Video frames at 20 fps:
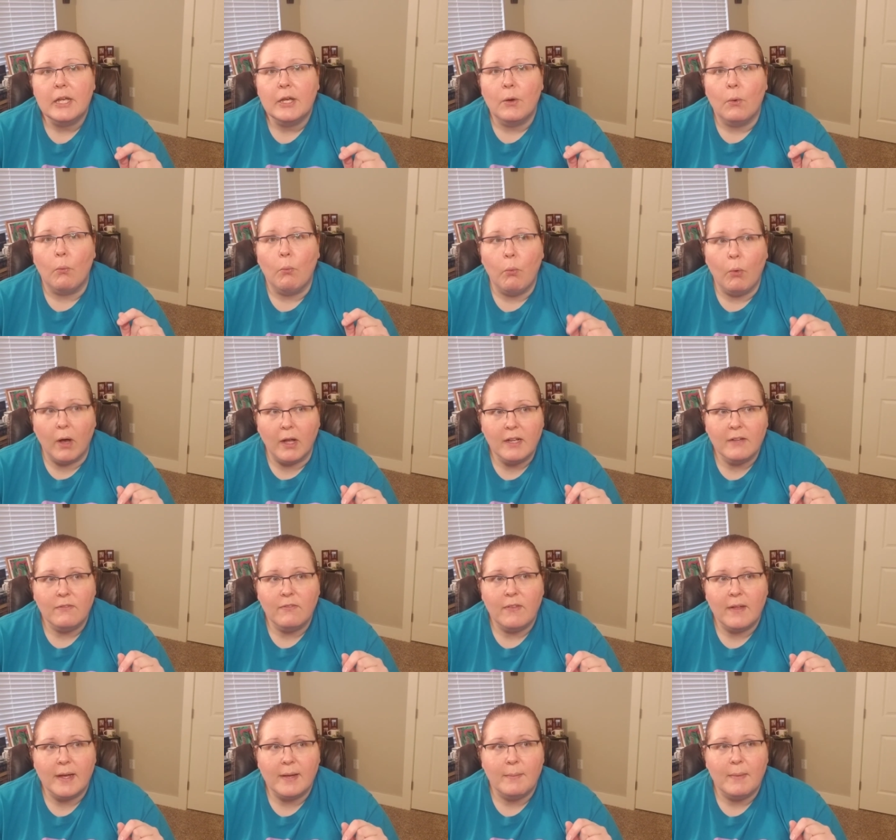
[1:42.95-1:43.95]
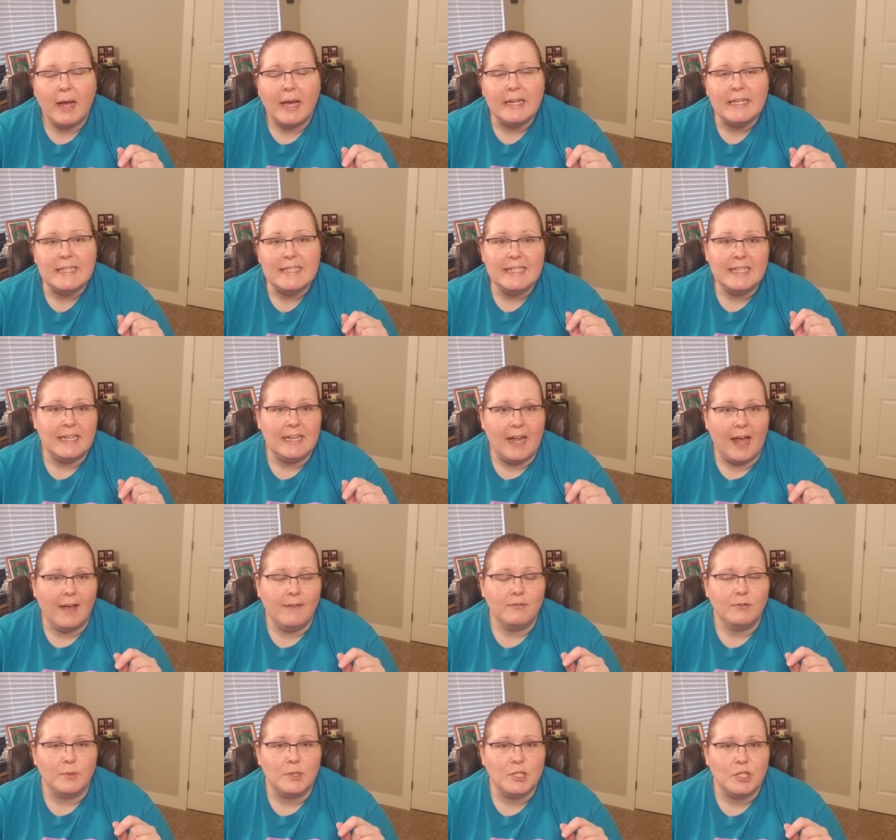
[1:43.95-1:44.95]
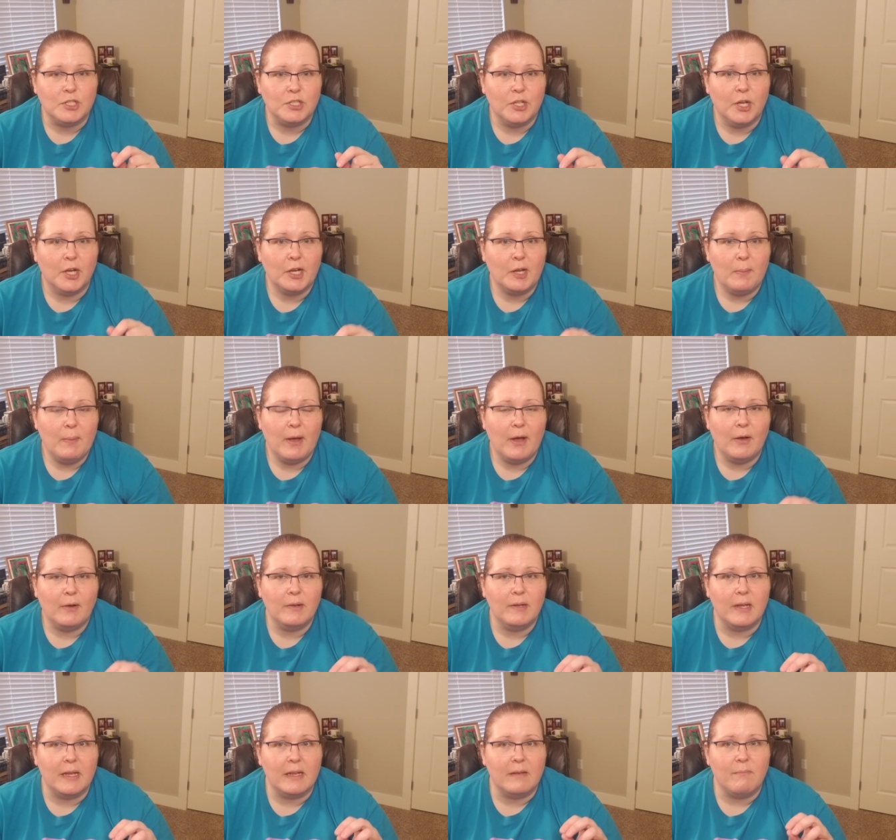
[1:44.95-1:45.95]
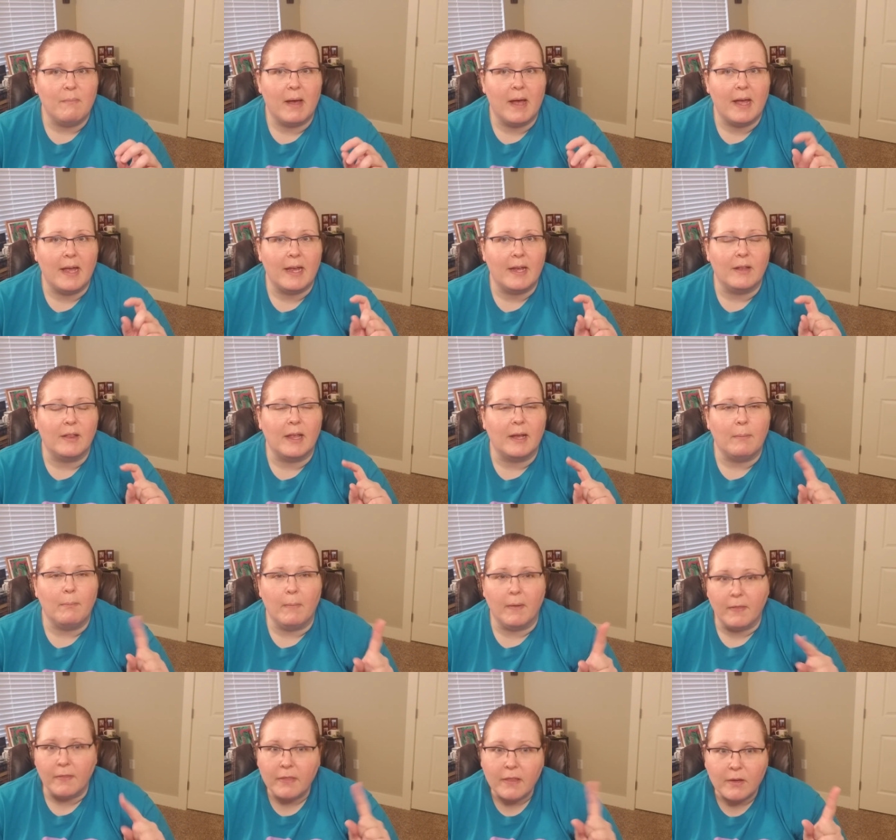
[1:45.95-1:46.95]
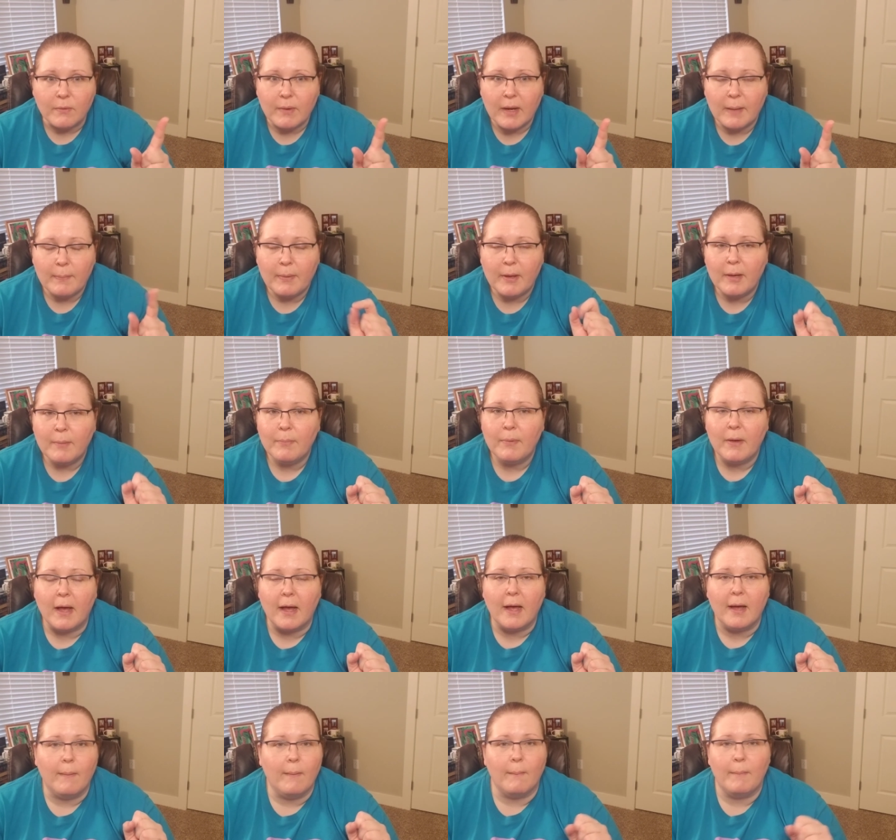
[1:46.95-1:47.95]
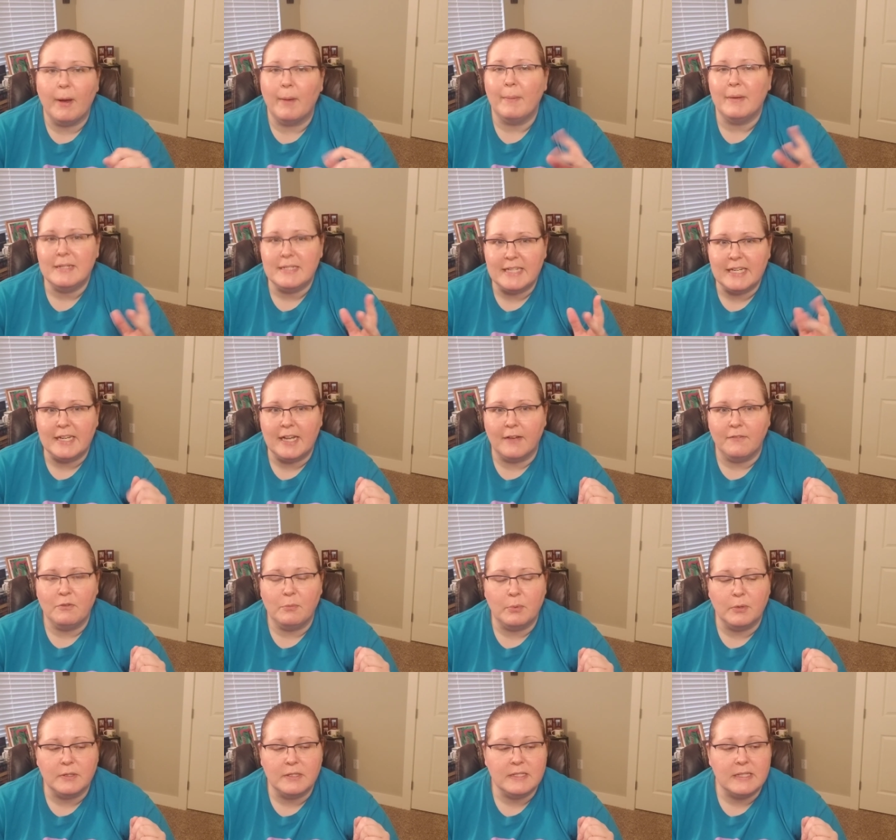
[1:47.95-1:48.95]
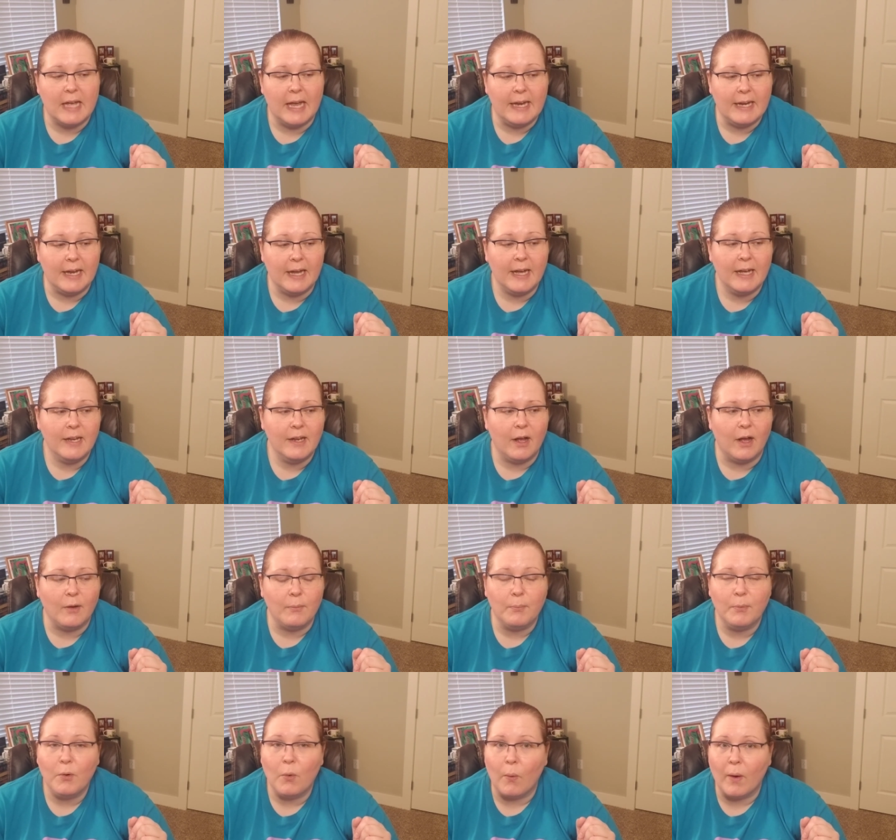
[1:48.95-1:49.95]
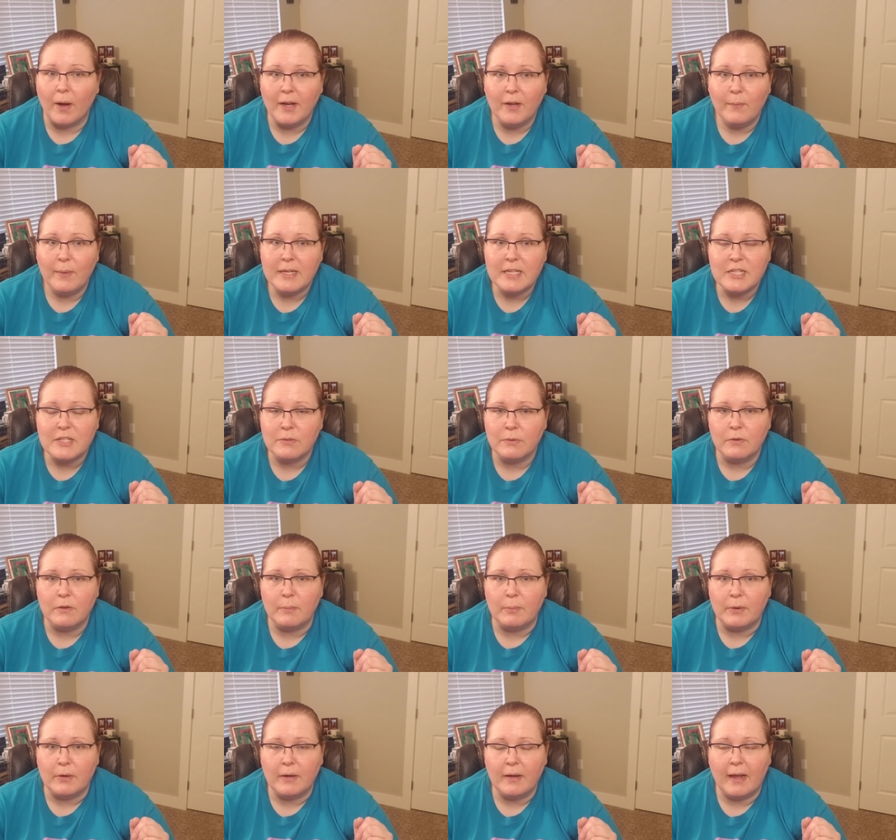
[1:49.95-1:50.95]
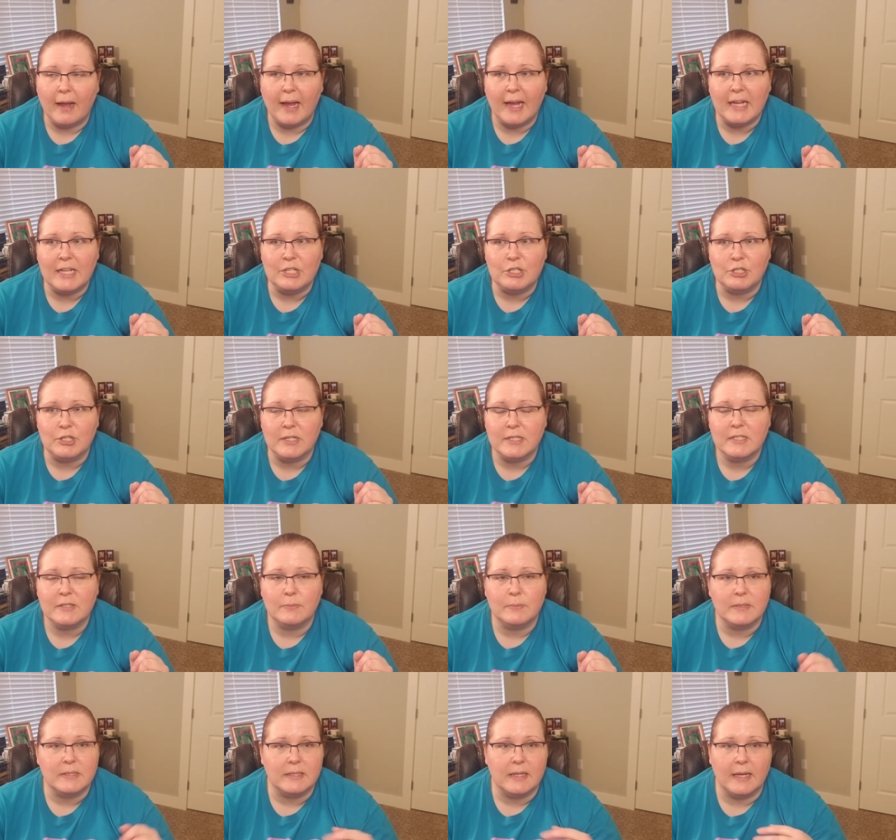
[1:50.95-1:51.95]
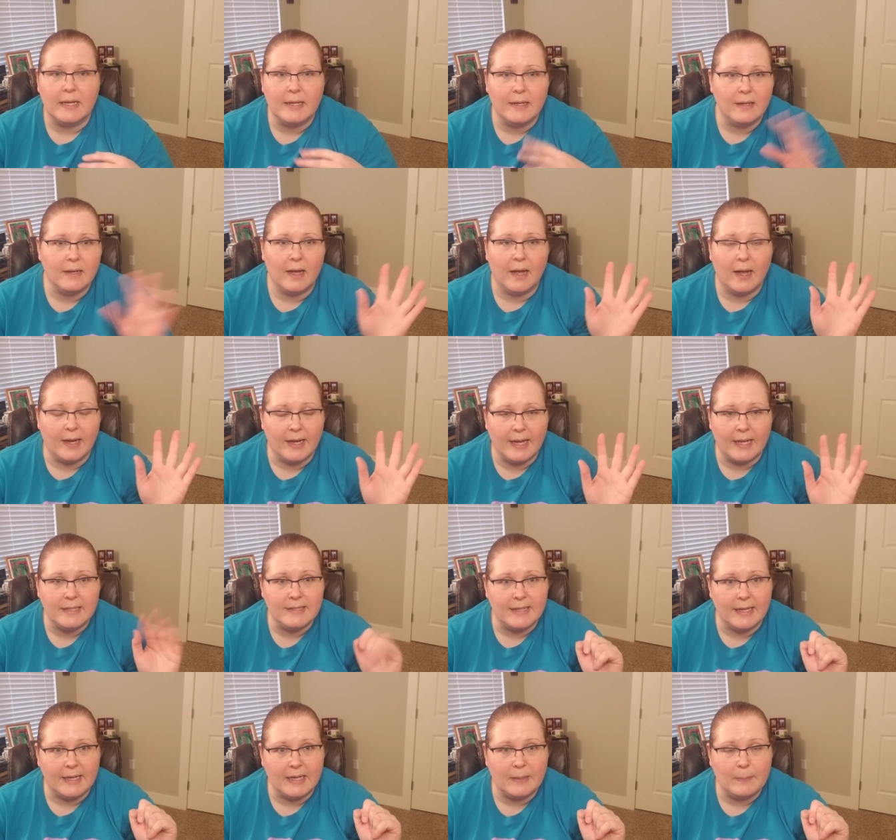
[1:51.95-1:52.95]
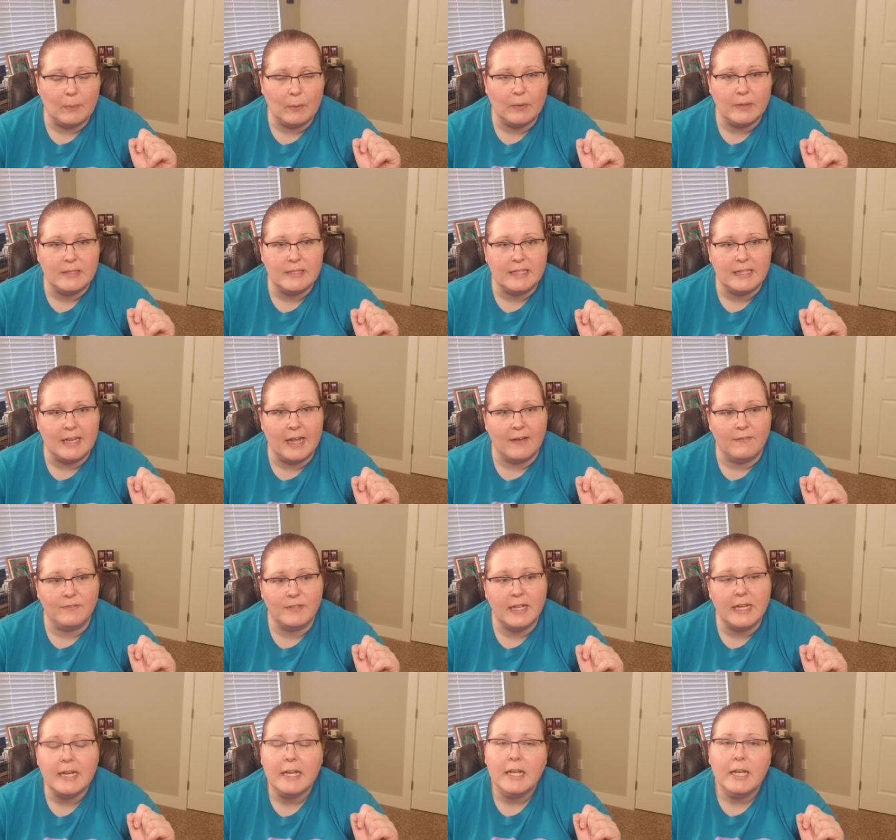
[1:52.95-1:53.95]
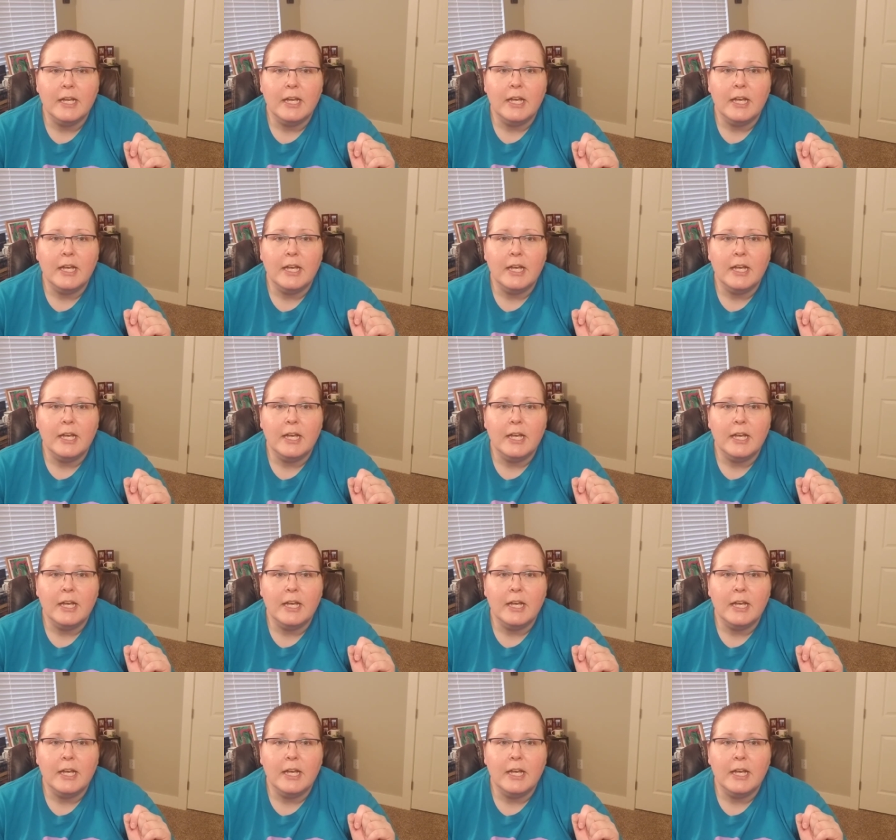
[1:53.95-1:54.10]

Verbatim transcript: One of them I DNF'd, which I'll talk about in my like monthly wrap up uh, about my DNF'd books. I got uh, quite a ways through the book and just was like, I can't take anymore and DNF'd it.